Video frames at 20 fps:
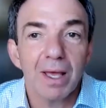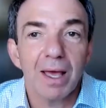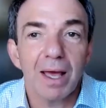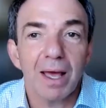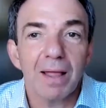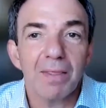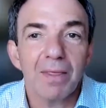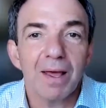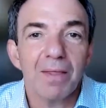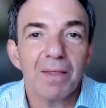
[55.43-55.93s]

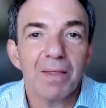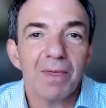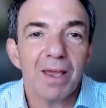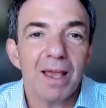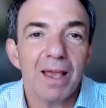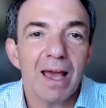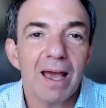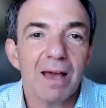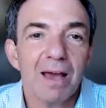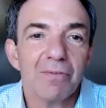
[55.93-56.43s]
and that
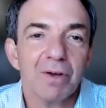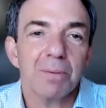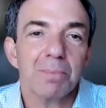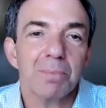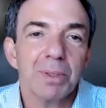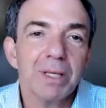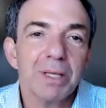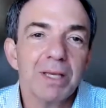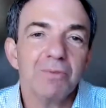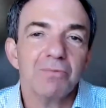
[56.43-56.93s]
they have
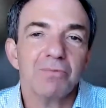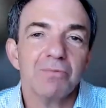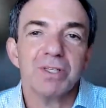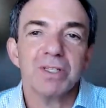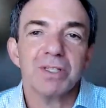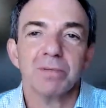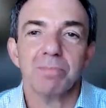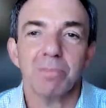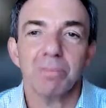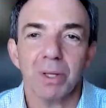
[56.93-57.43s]
complete
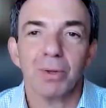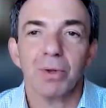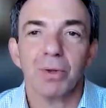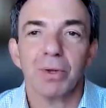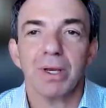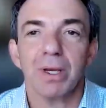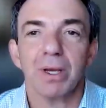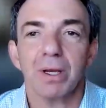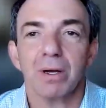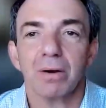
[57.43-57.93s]
visibility